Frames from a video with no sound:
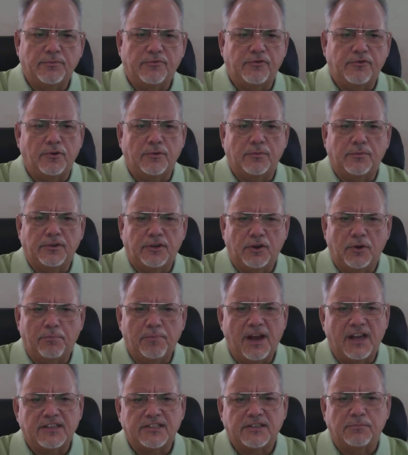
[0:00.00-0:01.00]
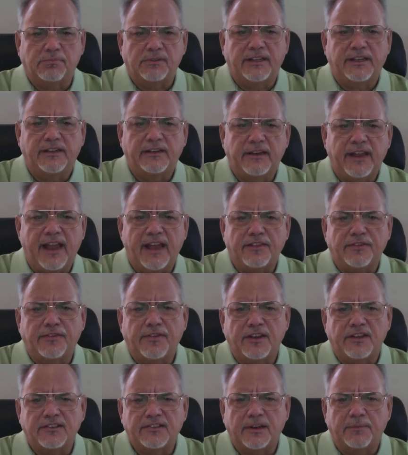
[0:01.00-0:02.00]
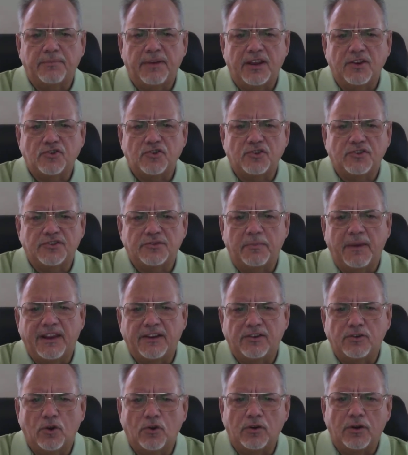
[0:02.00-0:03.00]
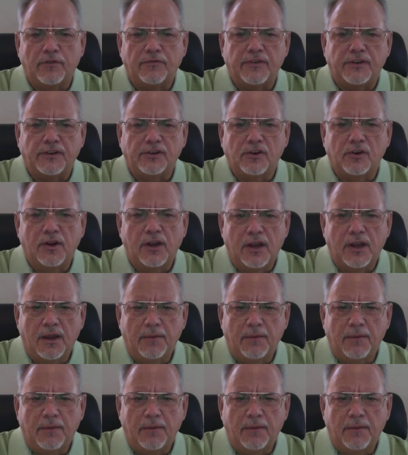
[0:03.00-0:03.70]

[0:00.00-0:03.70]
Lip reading: for possibly add things that patients make note of in their